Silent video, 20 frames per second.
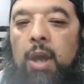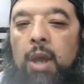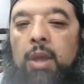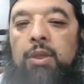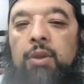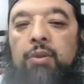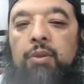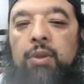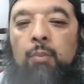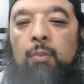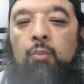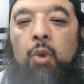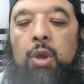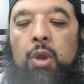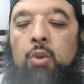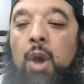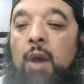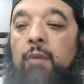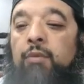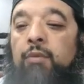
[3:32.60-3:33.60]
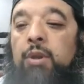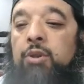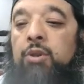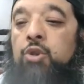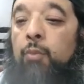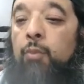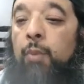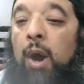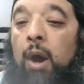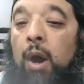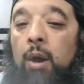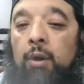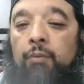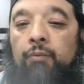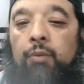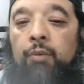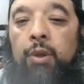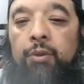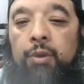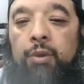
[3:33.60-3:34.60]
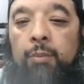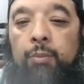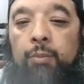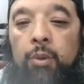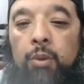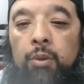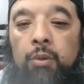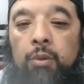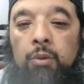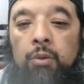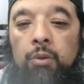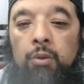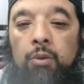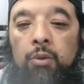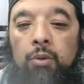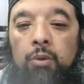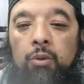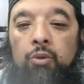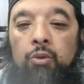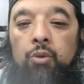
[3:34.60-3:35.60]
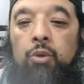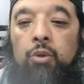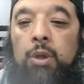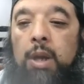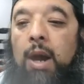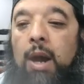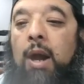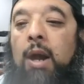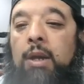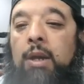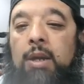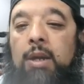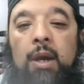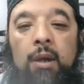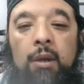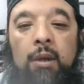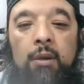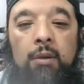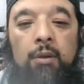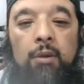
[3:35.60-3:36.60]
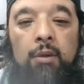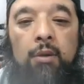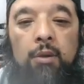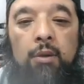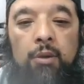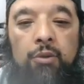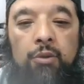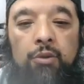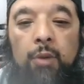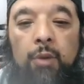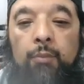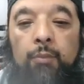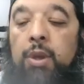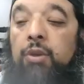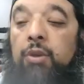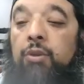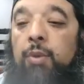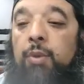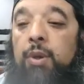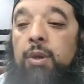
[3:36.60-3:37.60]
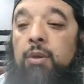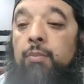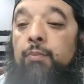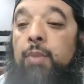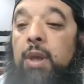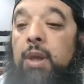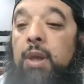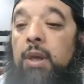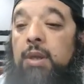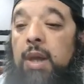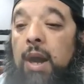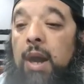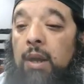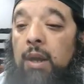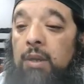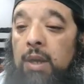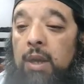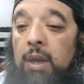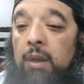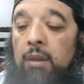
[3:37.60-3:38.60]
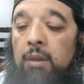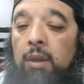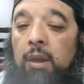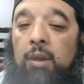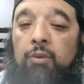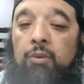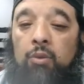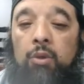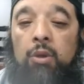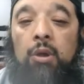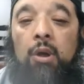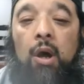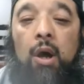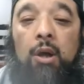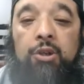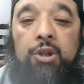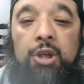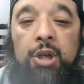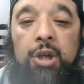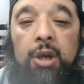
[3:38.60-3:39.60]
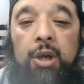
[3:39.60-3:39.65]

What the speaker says: In the same way, you have in Jum'ah, for example, Surah Al-A'la, Sabbih Isma Rabbika Al-A'la, and Surah